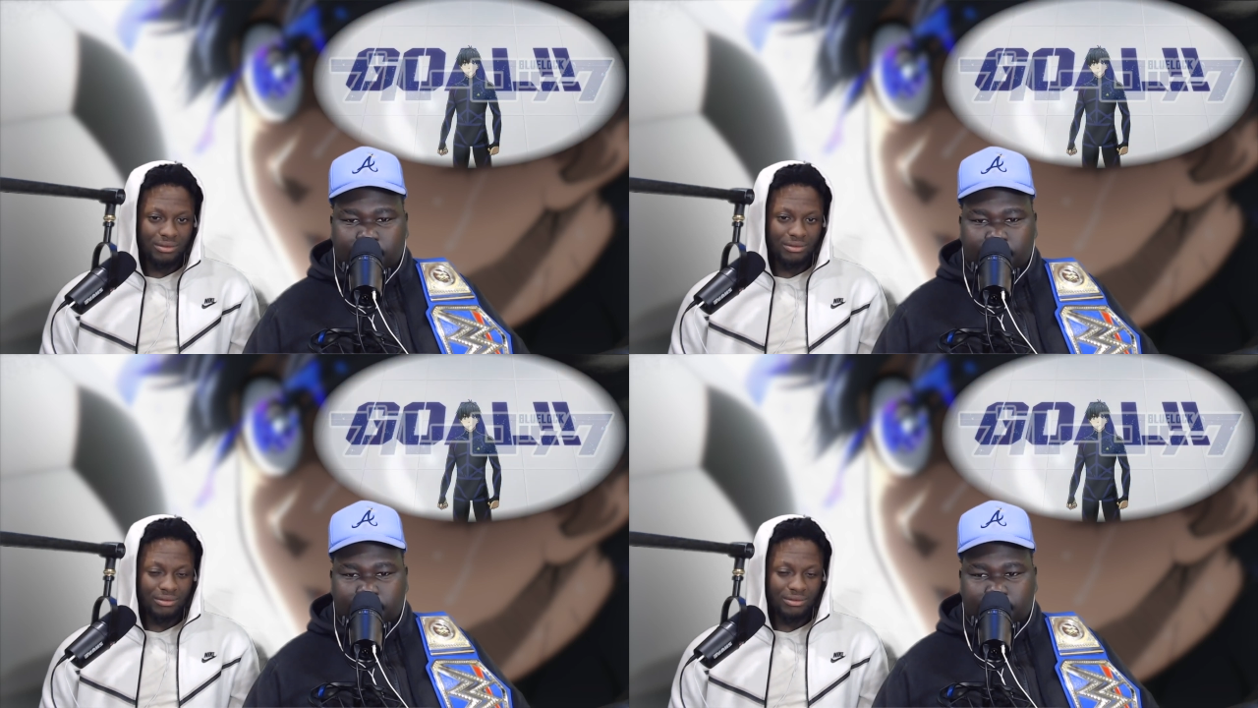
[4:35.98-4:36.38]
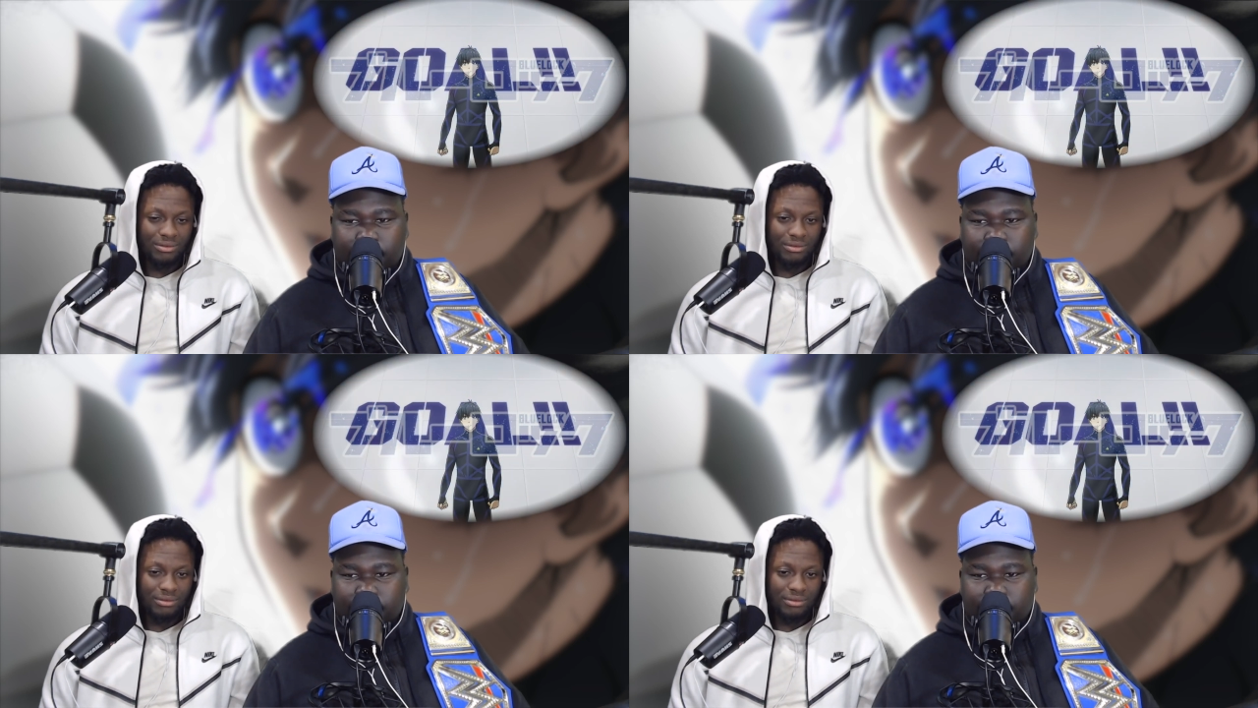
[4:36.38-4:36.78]

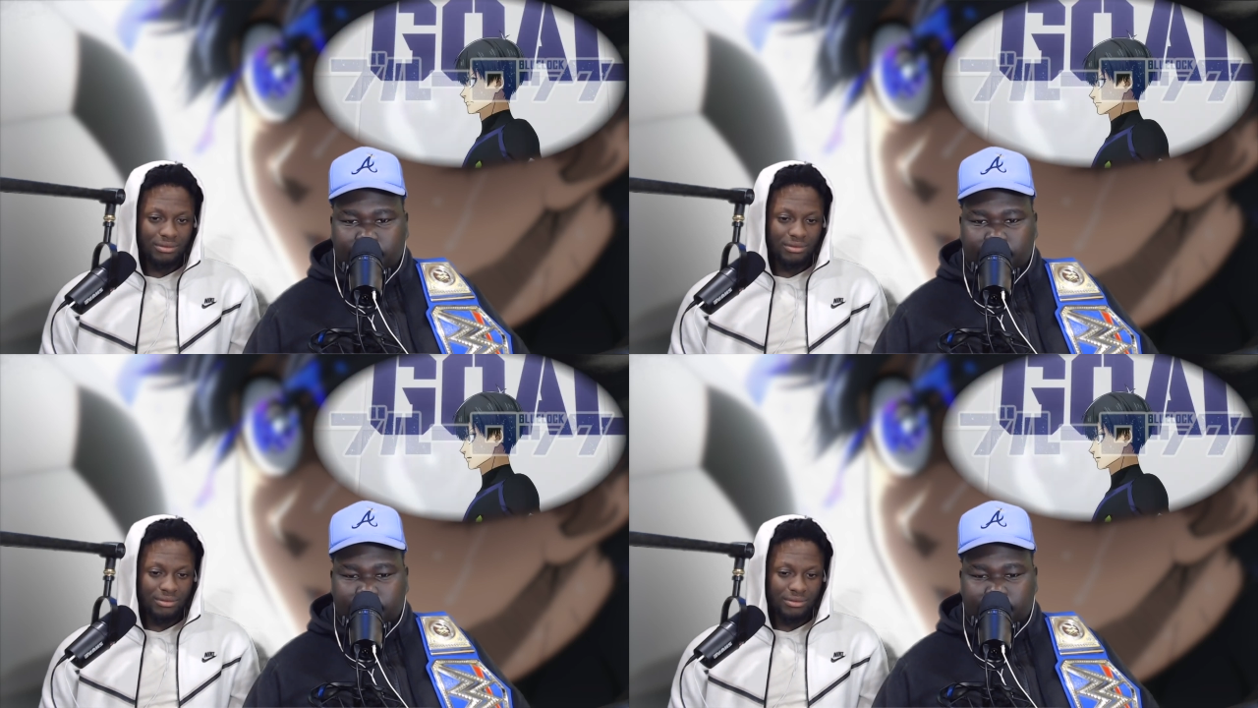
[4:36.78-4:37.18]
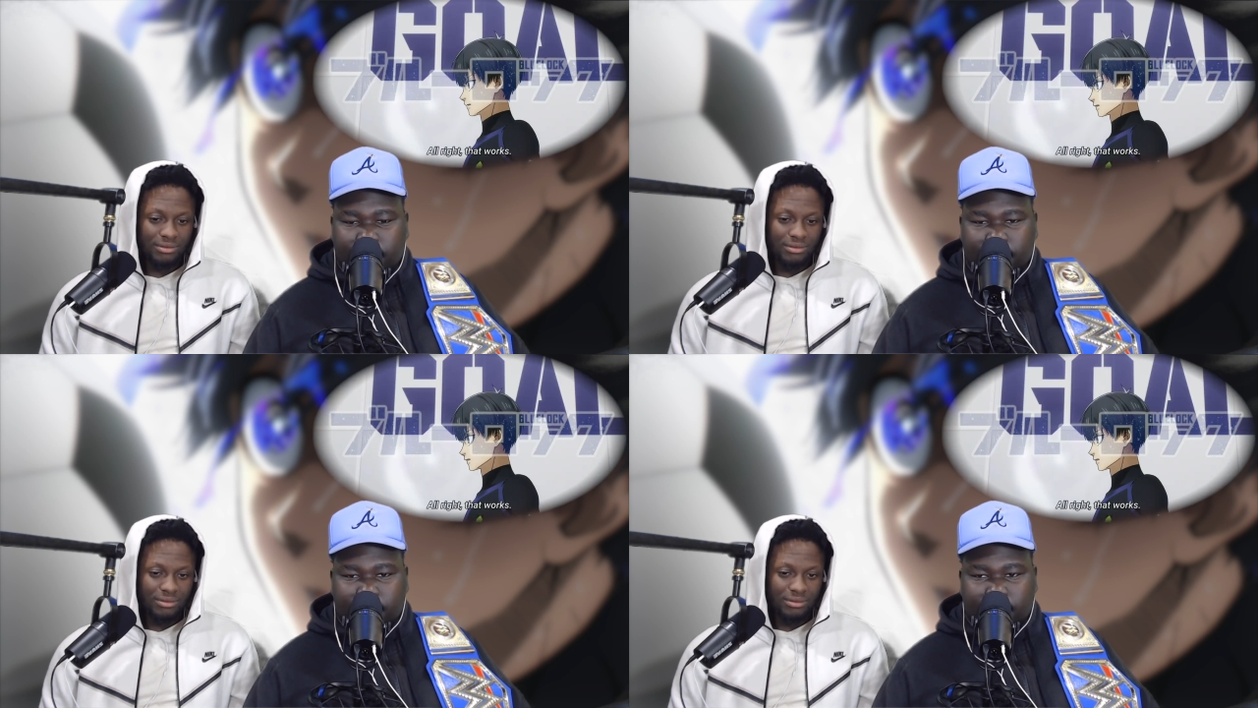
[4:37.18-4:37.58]

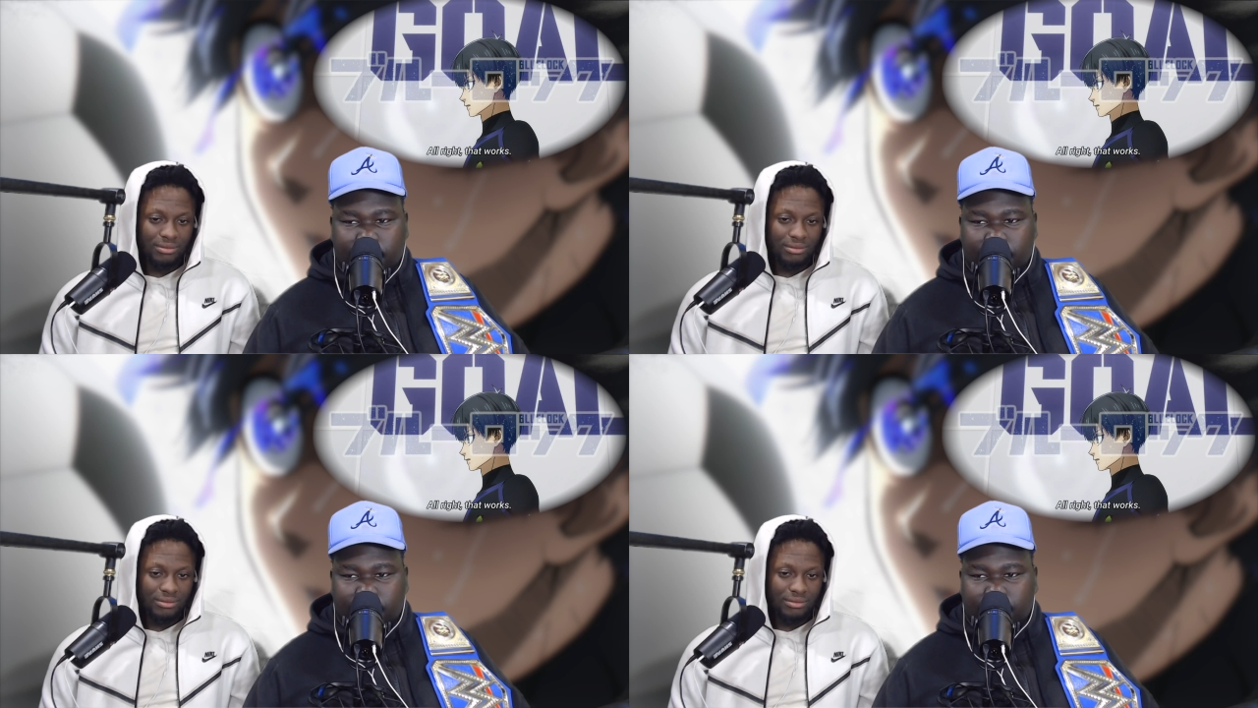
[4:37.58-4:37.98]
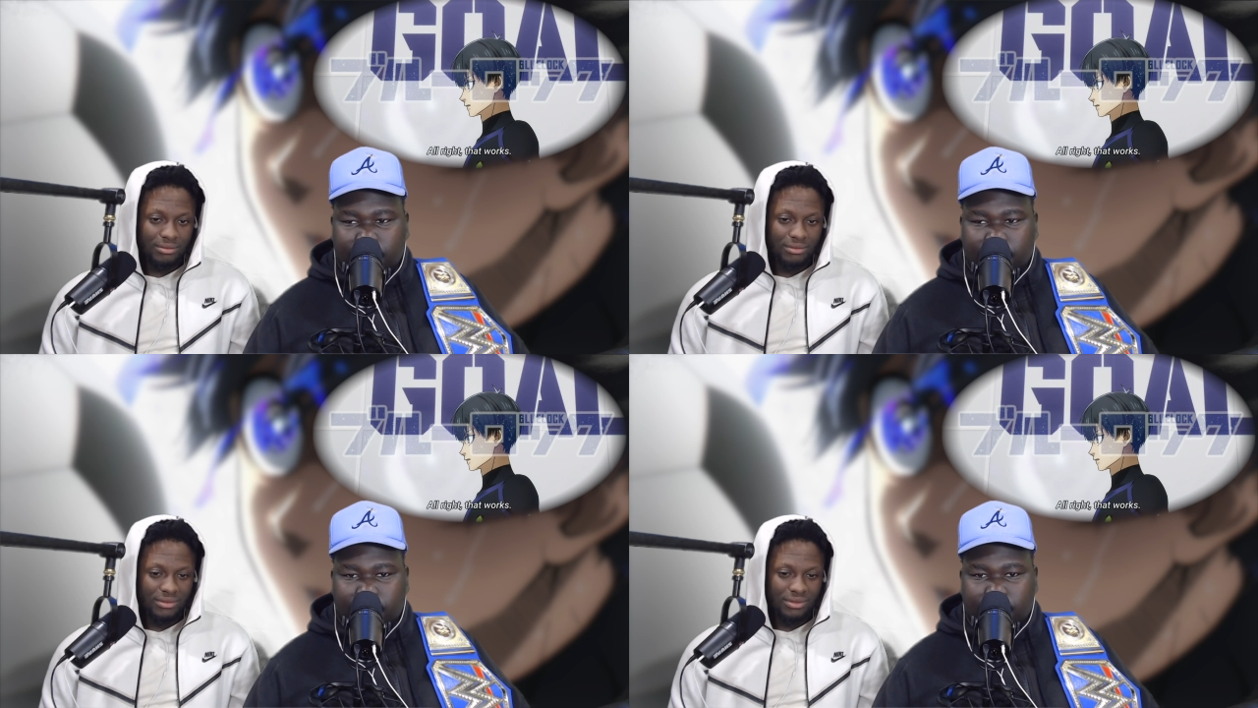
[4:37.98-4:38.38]

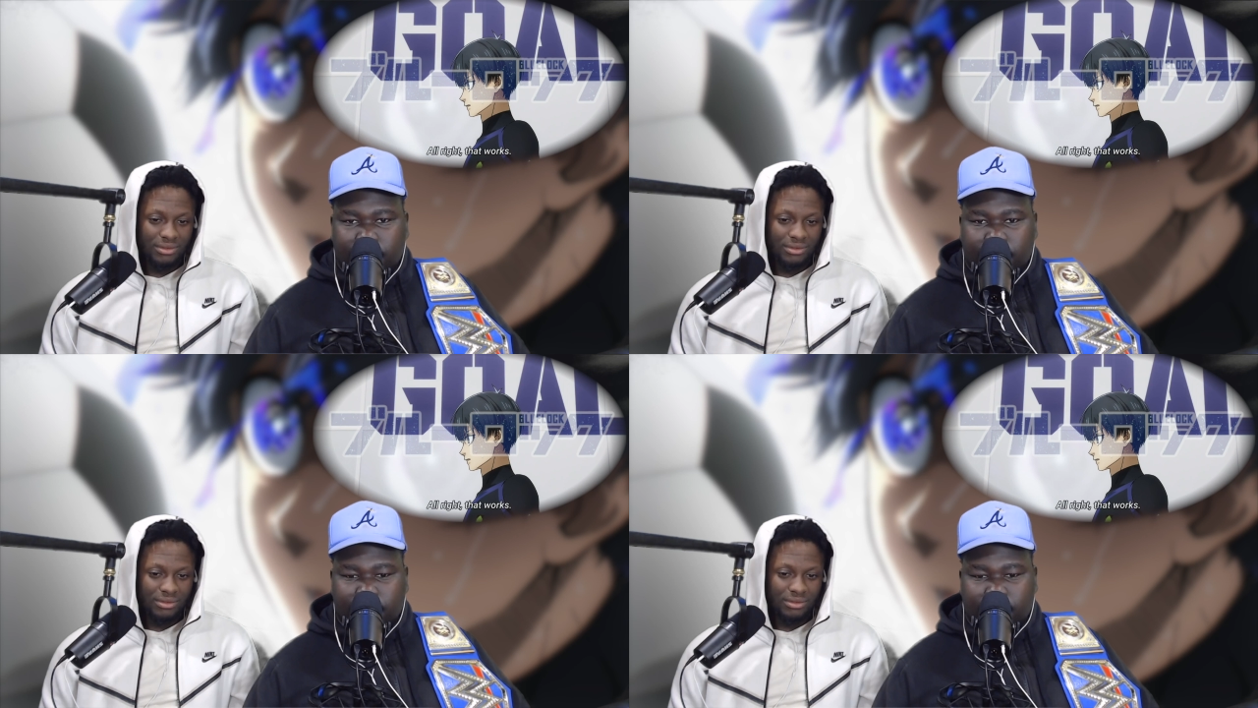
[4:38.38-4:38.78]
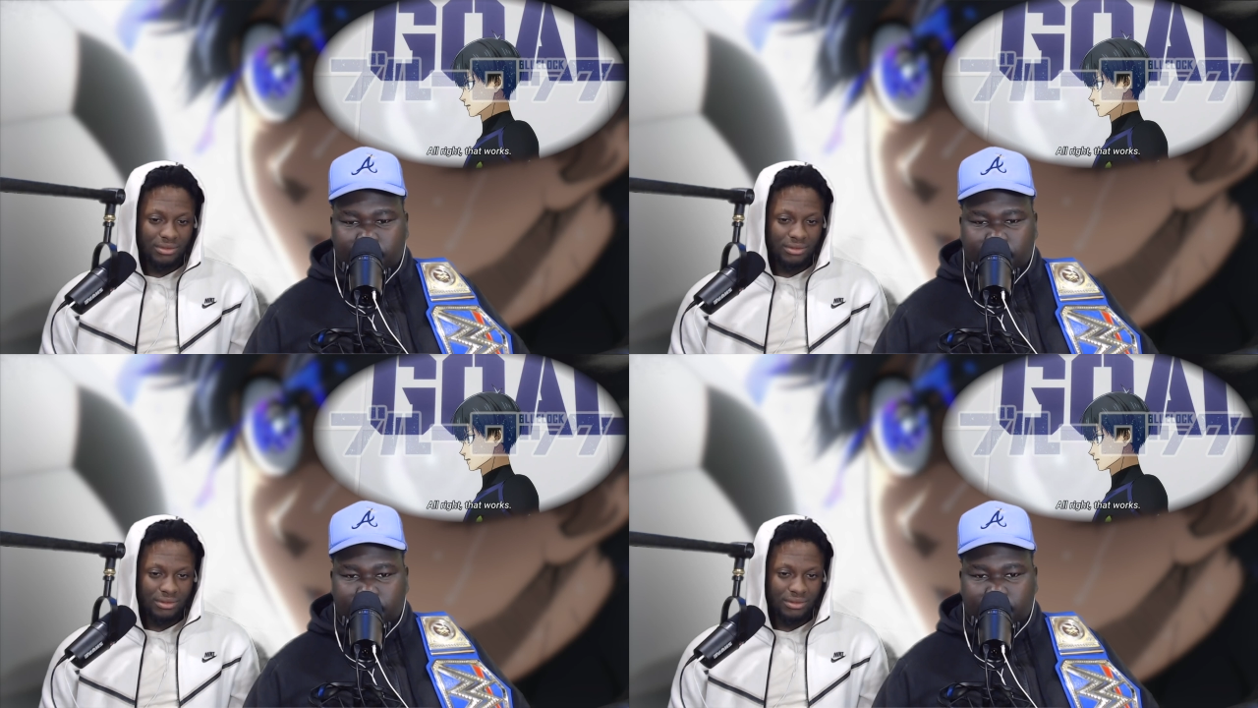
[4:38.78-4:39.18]

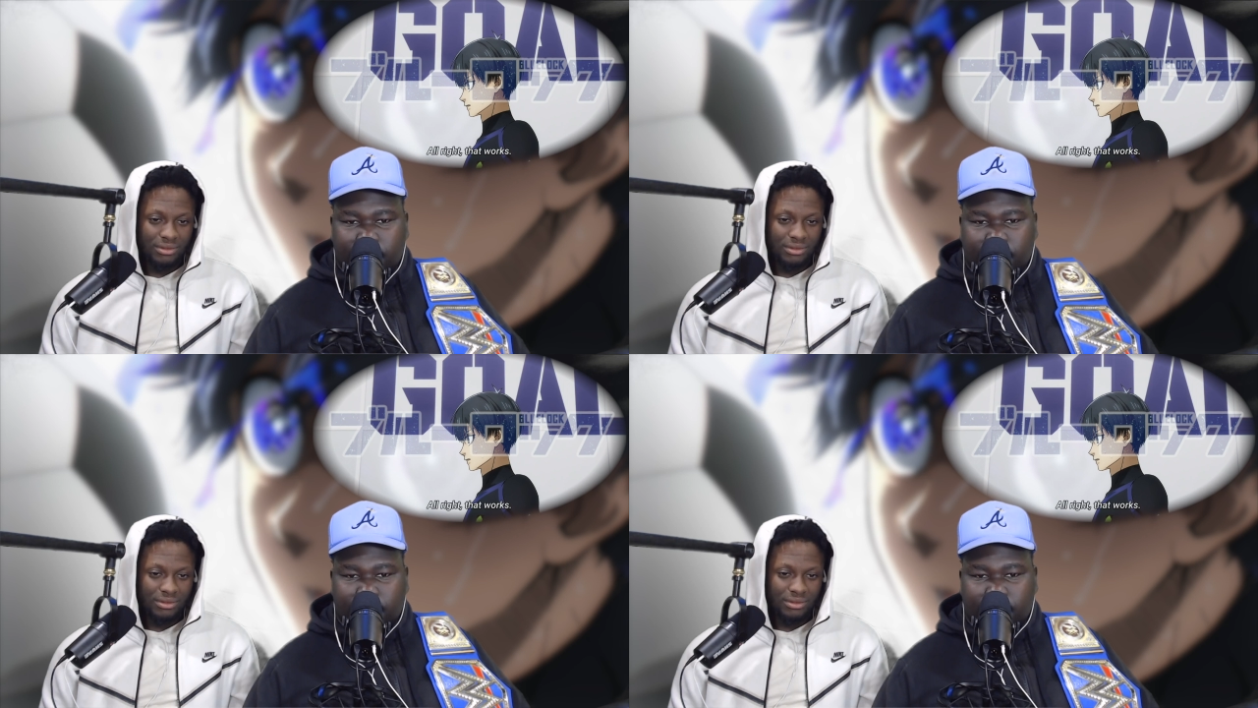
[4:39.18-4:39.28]
(no one is talking)